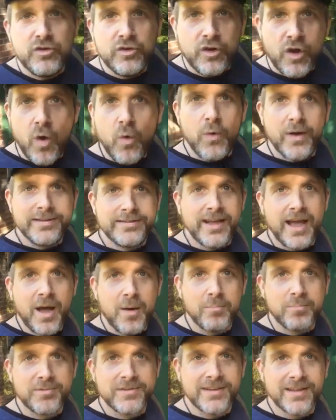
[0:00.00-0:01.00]
no
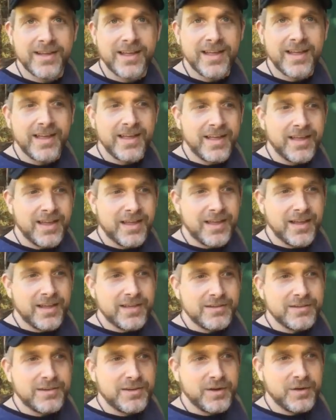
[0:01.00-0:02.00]
attempt
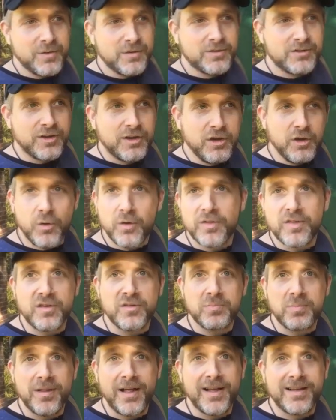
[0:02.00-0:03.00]
to secure
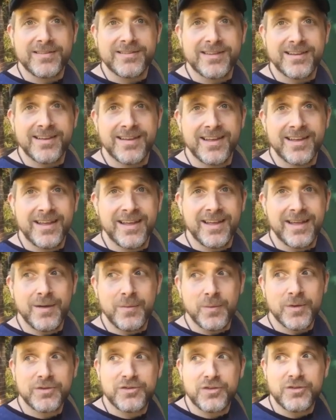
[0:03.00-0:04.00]
this place,
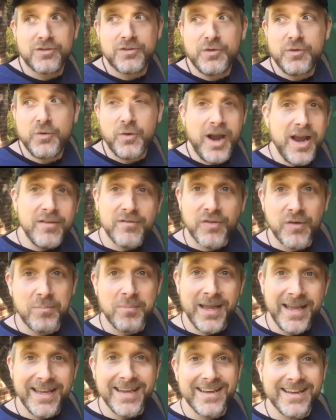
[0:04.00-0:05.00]
which is great for
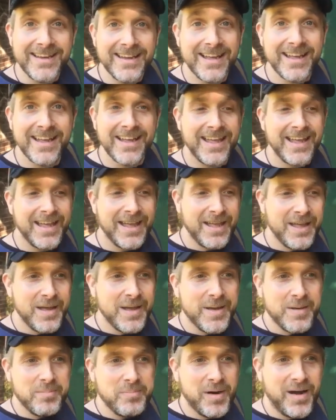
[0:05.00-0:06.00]
me,
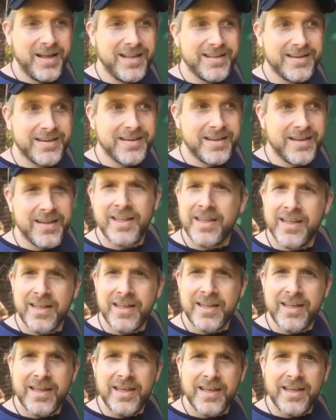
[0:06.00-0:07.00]
but
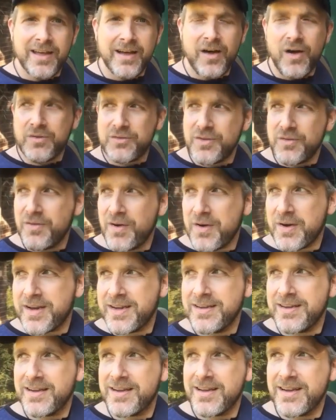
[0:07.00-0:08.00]
also
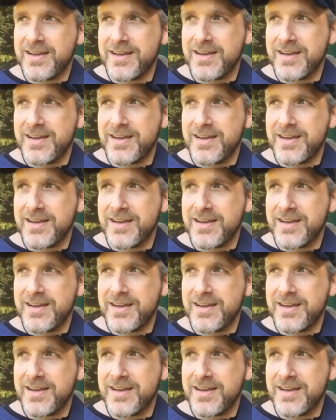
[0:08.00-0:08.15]
very